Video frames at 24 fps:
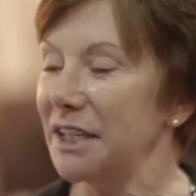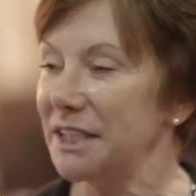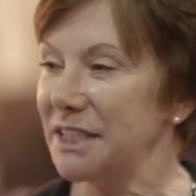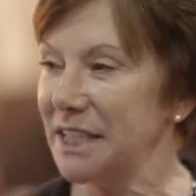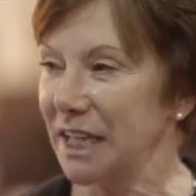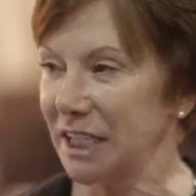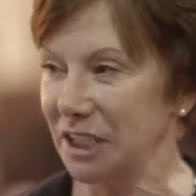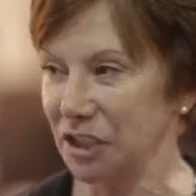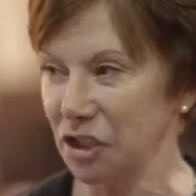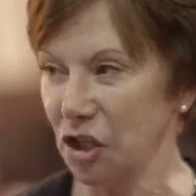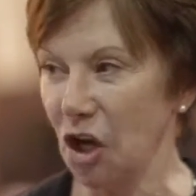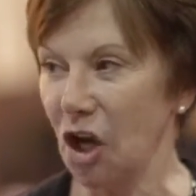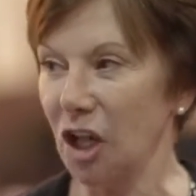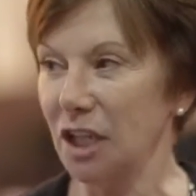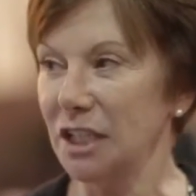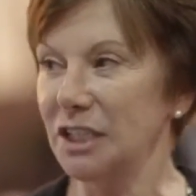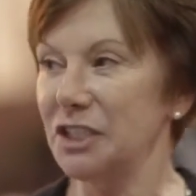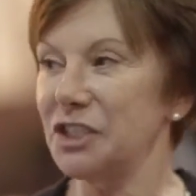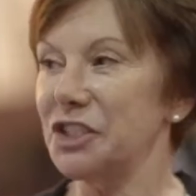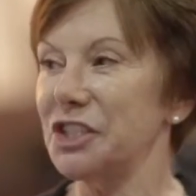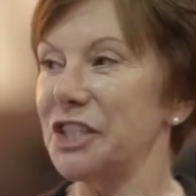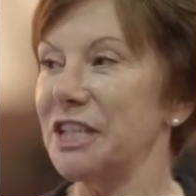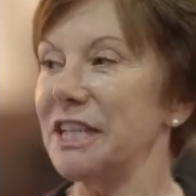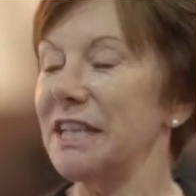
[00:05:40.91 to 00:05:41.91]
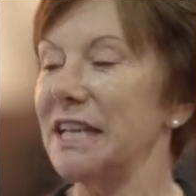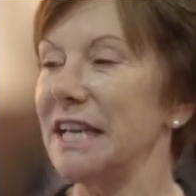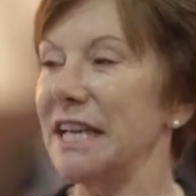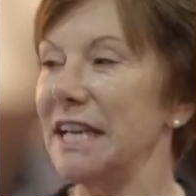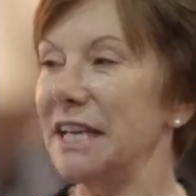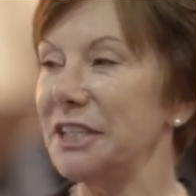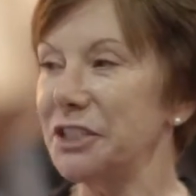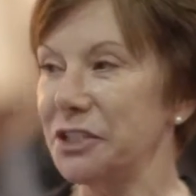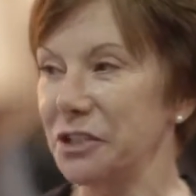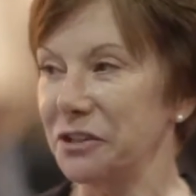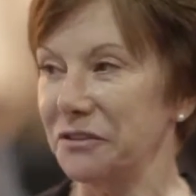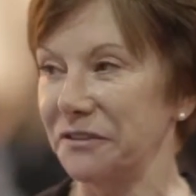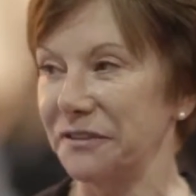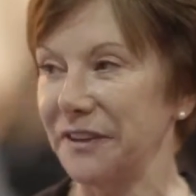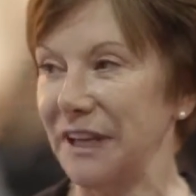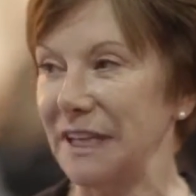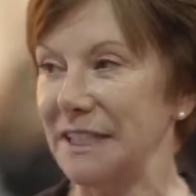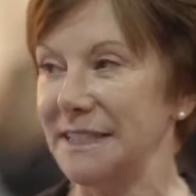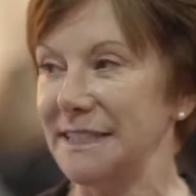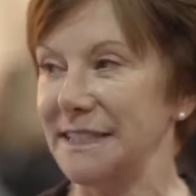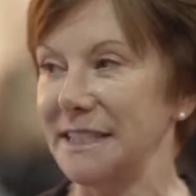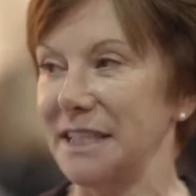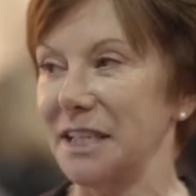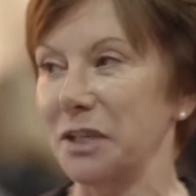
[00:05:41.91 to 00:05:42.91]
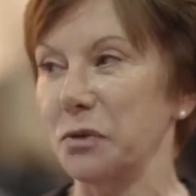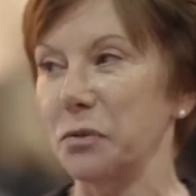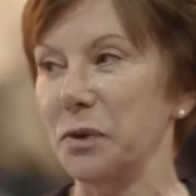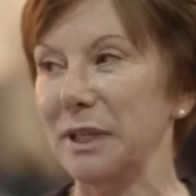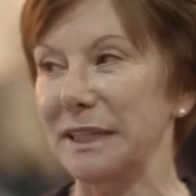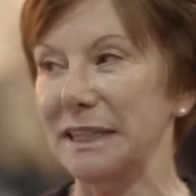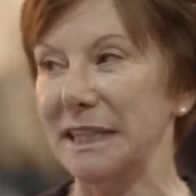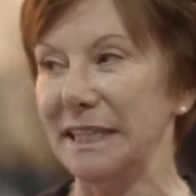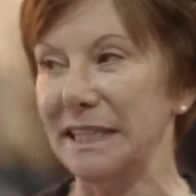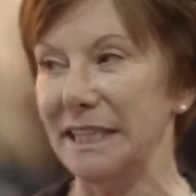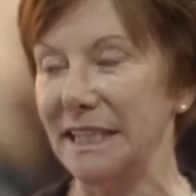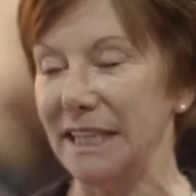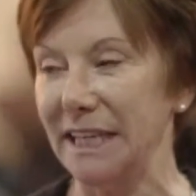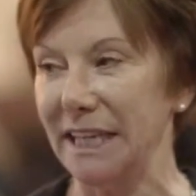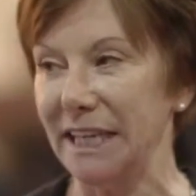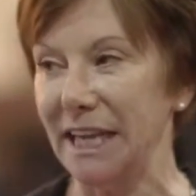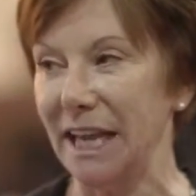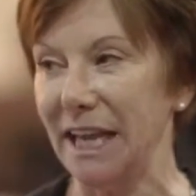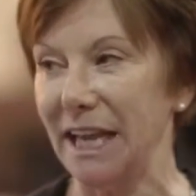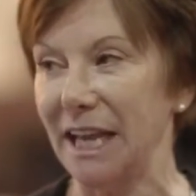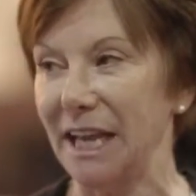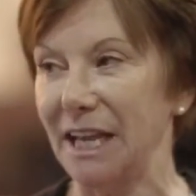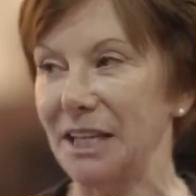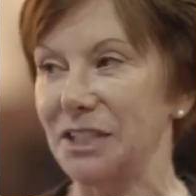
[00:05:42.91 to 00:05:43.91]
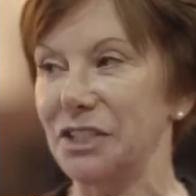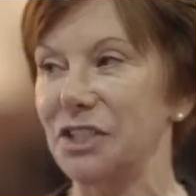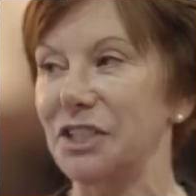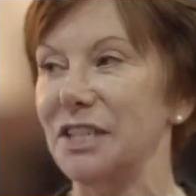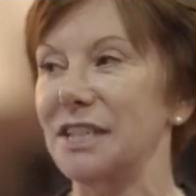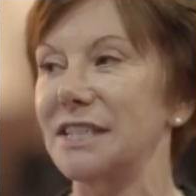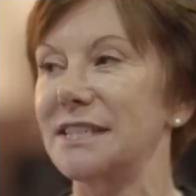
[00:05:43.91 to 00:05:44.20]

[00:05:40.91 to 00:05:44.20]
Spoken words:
technology interfacing with leading age